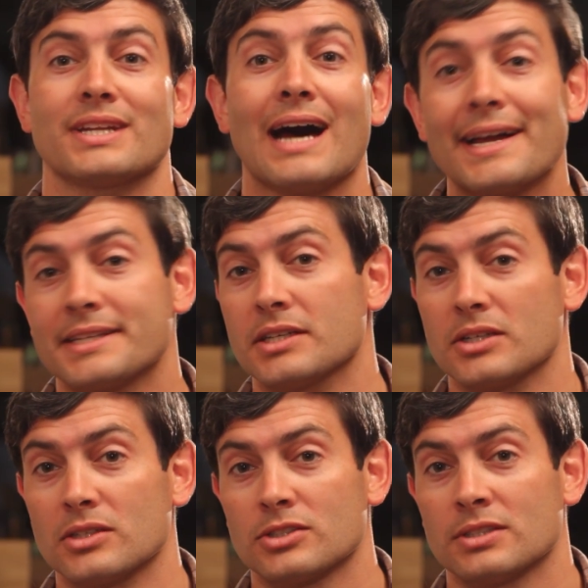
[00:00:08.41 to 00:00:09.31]
nine
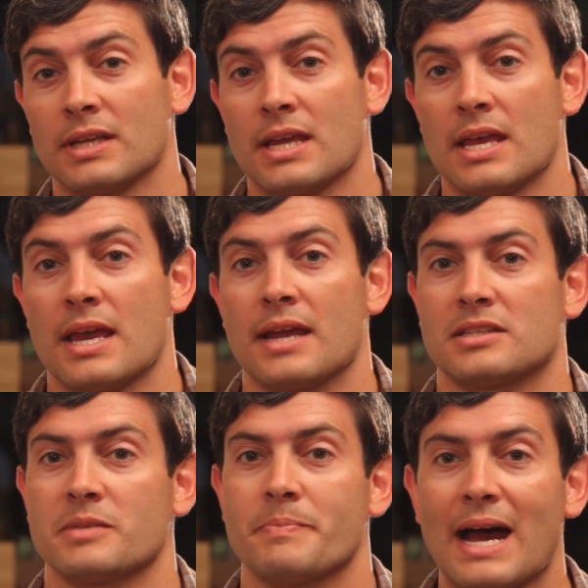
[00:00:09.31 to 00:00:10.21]
years, and
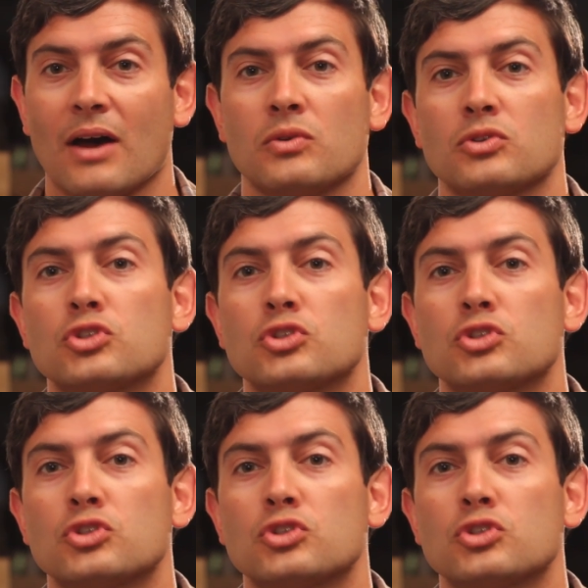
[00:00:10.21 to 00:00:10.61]
it's about